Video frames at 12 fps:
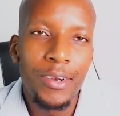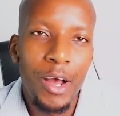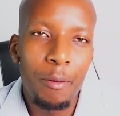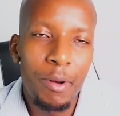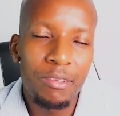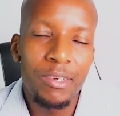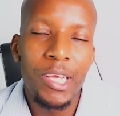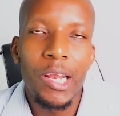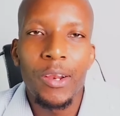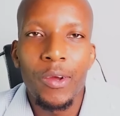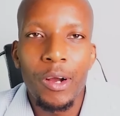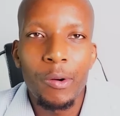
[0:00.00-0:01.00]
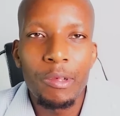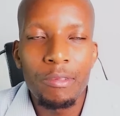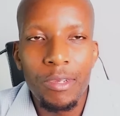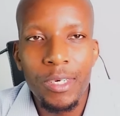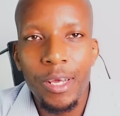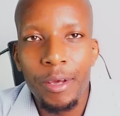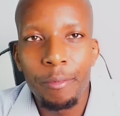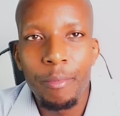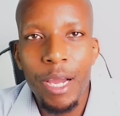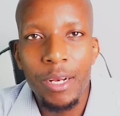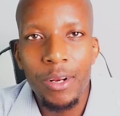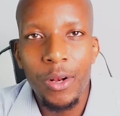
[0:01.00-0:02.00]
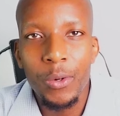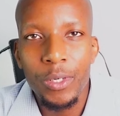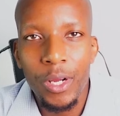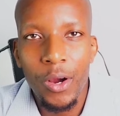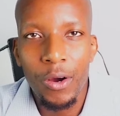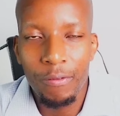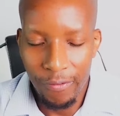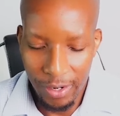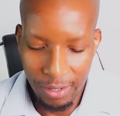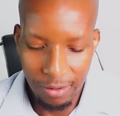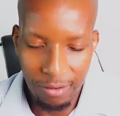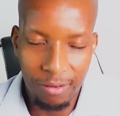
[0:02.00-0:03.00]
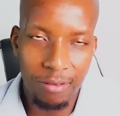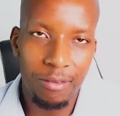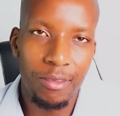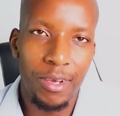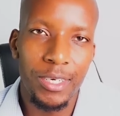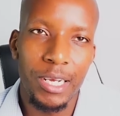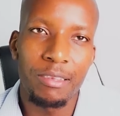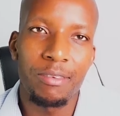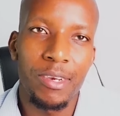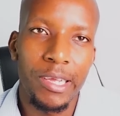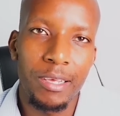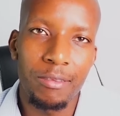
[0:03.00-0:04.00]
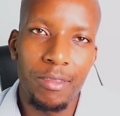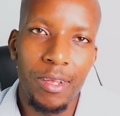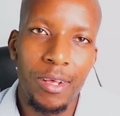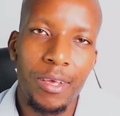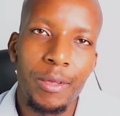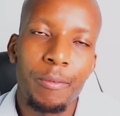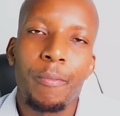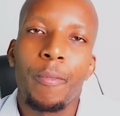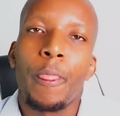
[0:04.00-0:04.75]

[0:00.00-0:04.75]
Now, I must tell you, I was at a mine closure conference just yesterday,